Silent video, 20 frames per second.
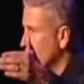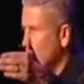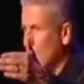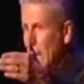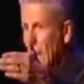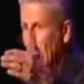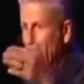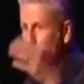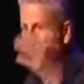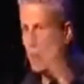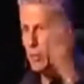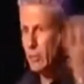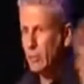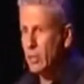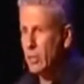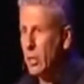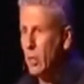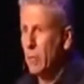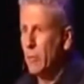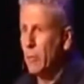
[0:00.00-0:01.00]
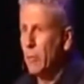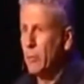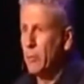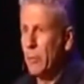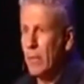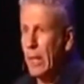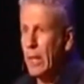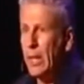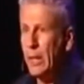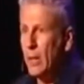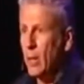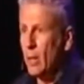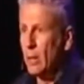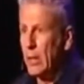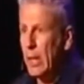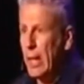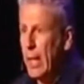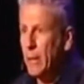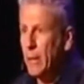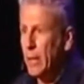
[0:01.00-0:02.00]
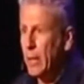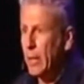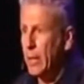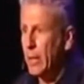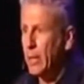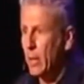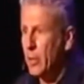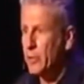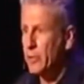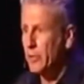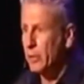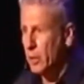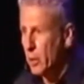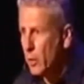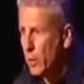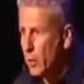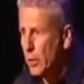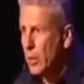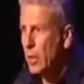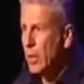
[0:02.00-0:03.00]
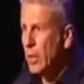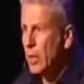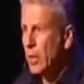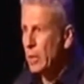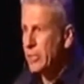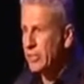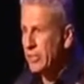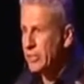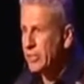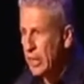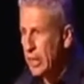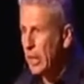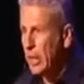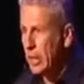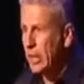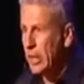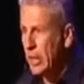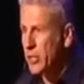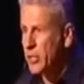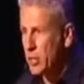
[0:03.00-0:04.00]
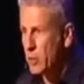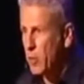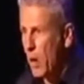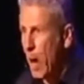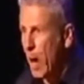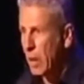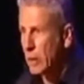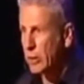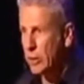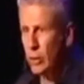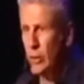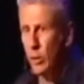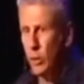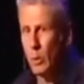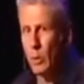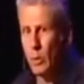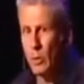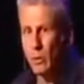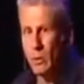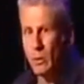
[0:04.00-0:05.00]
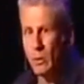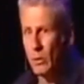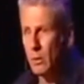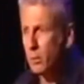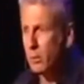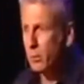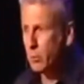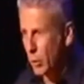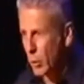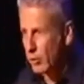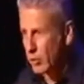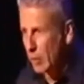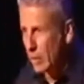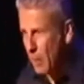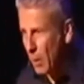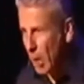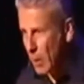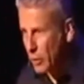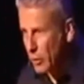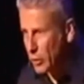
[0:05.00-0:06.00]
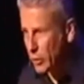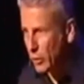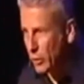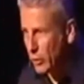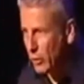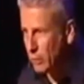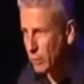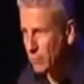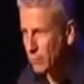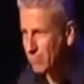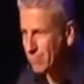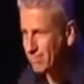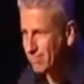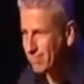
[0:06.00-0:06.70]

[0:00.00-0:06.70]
And I'm totally blank on laminin. He goes, Louie, it's a cell adhesion molecule. Protein molecule?